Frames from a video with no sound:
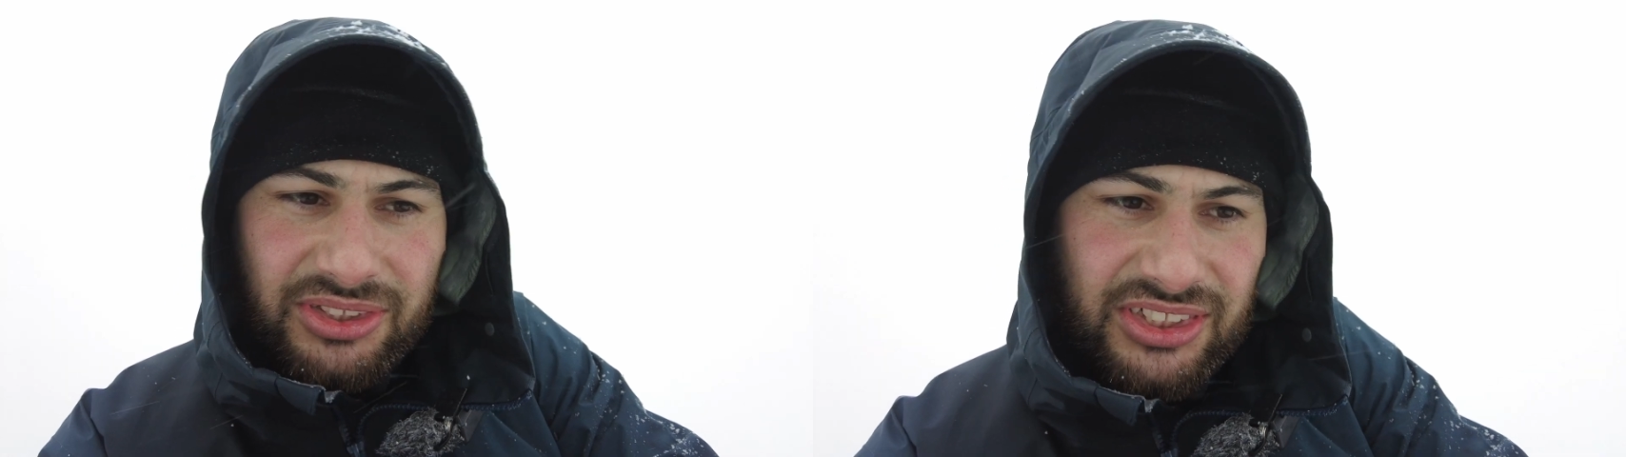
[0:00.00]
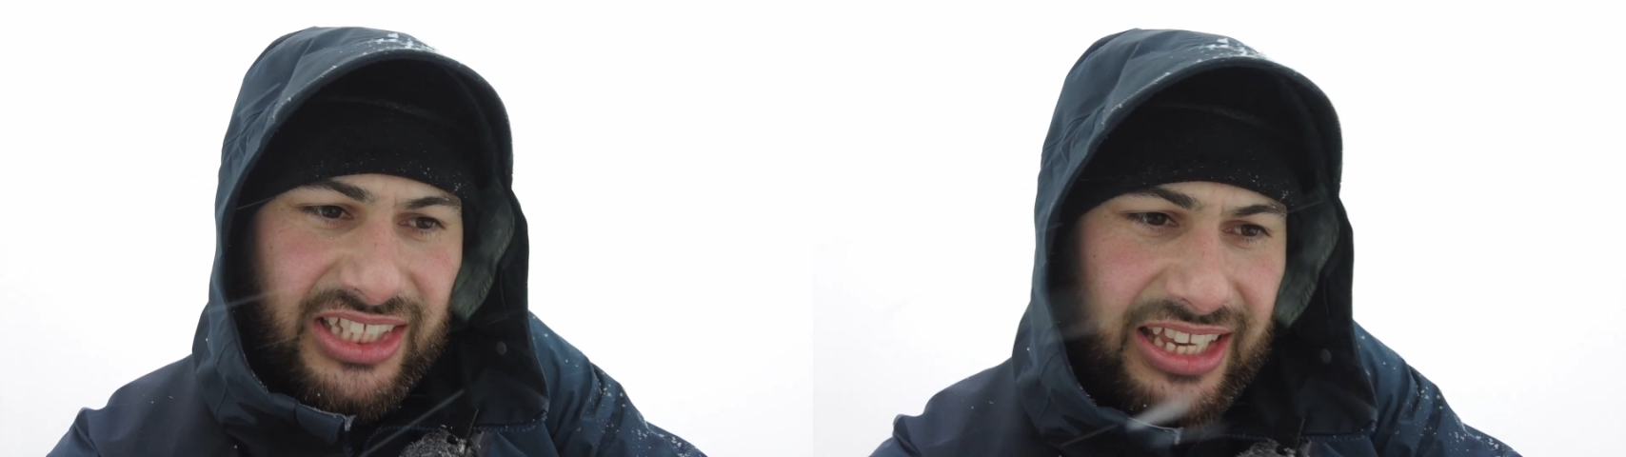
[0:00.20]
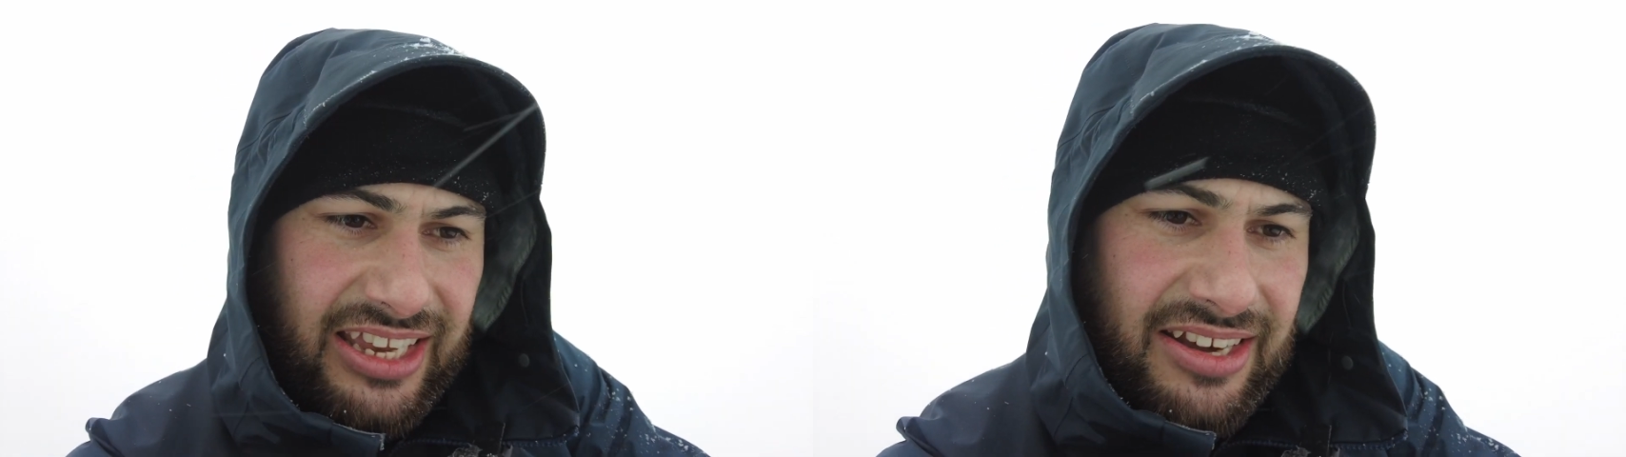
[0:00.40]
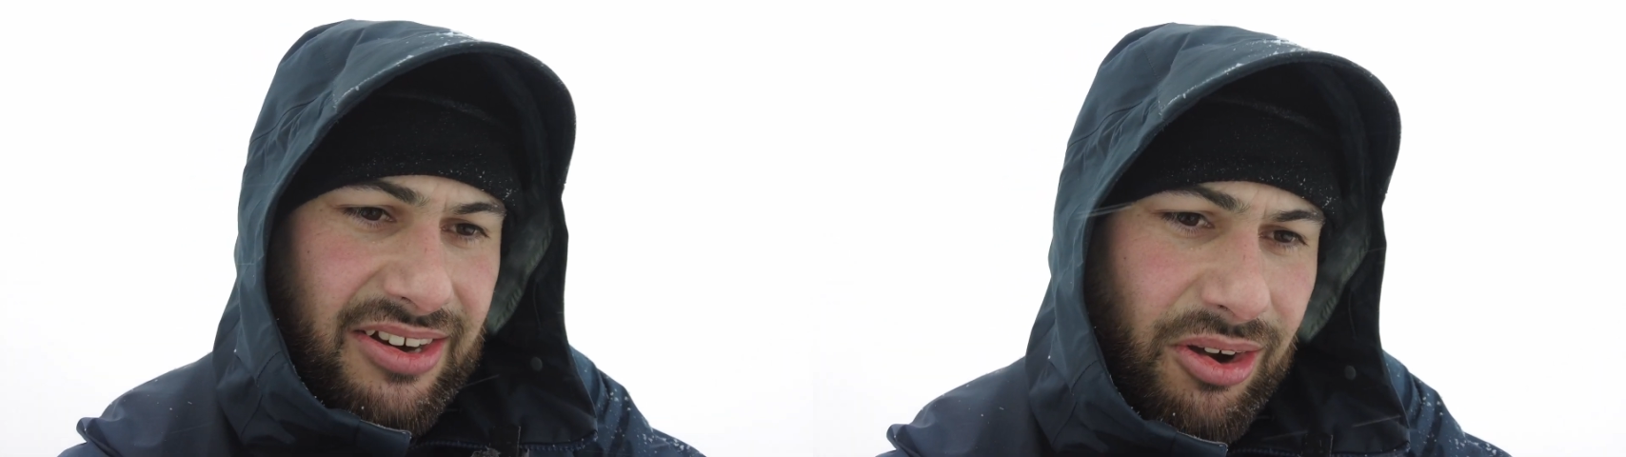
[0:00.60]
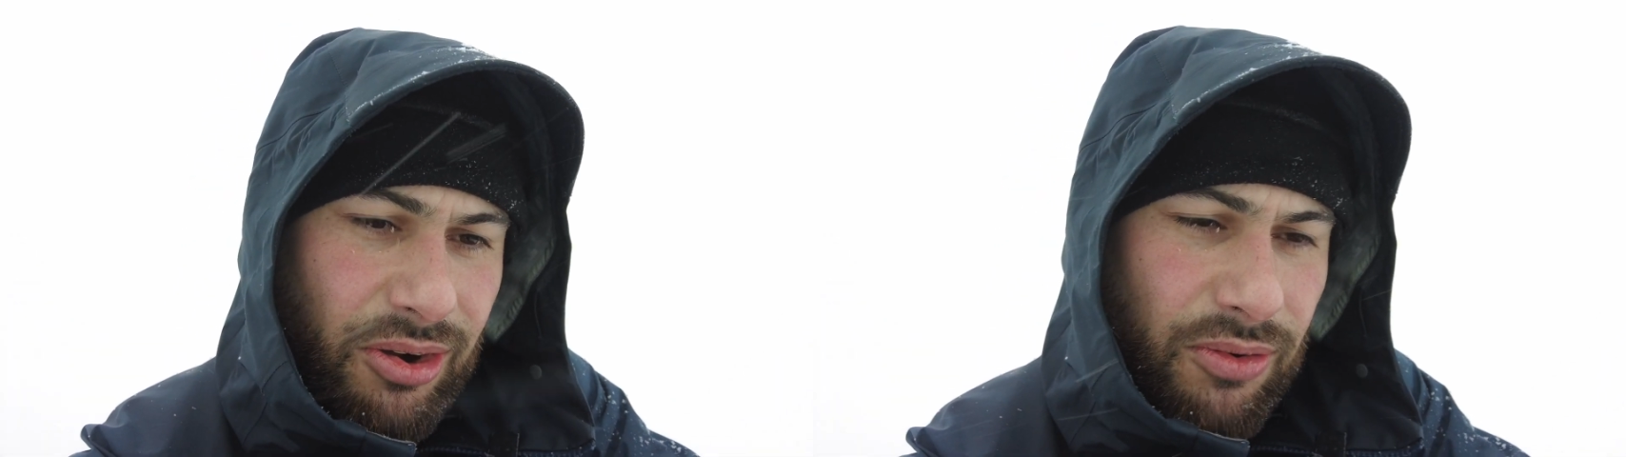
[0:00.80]
sticking
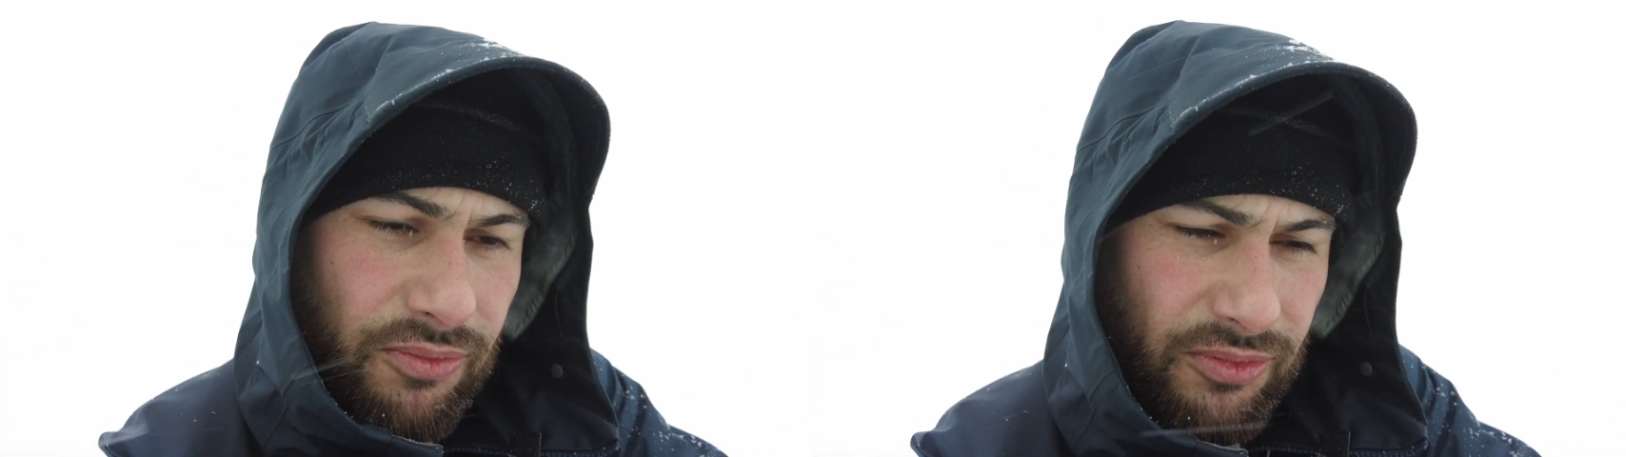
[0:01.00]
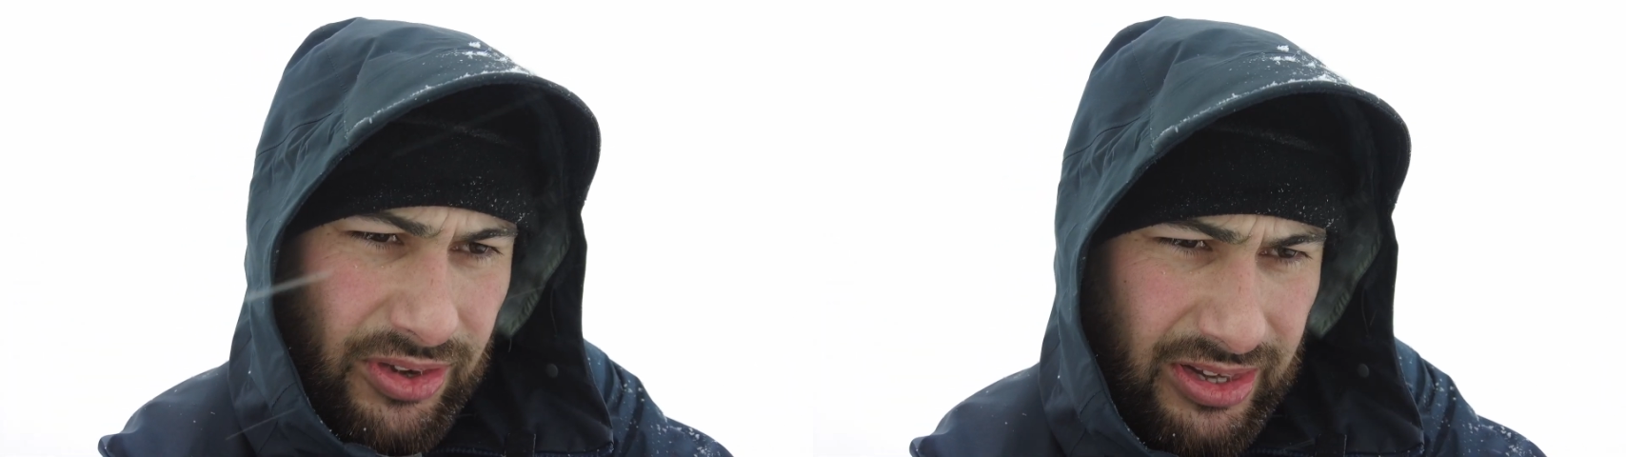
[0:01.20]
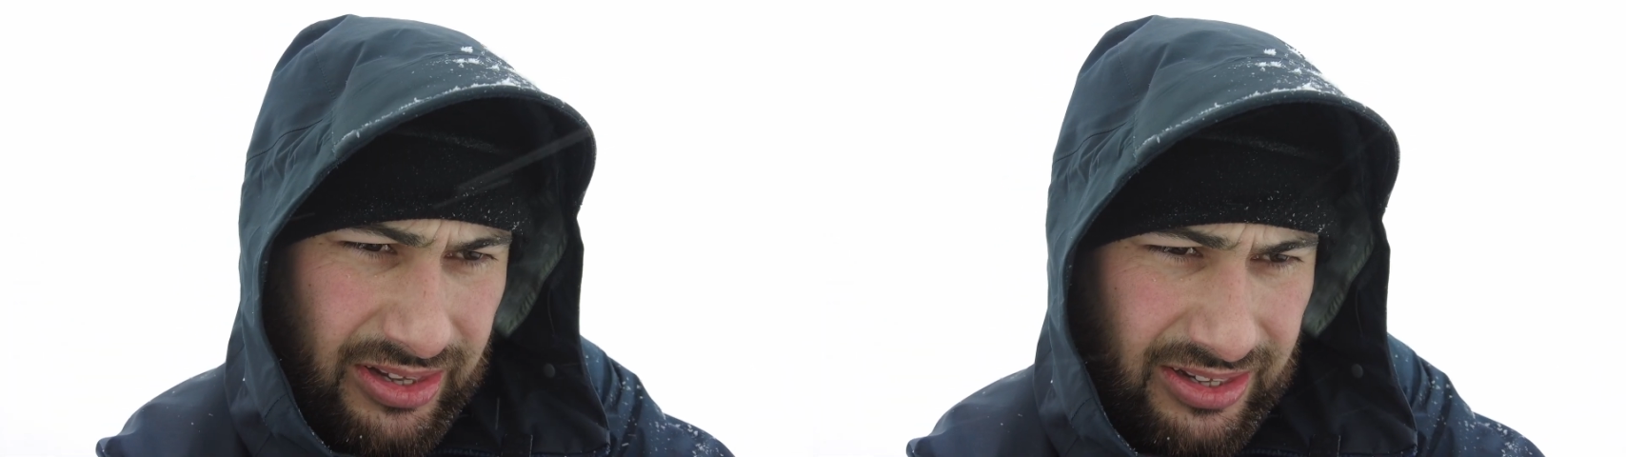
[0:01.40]
off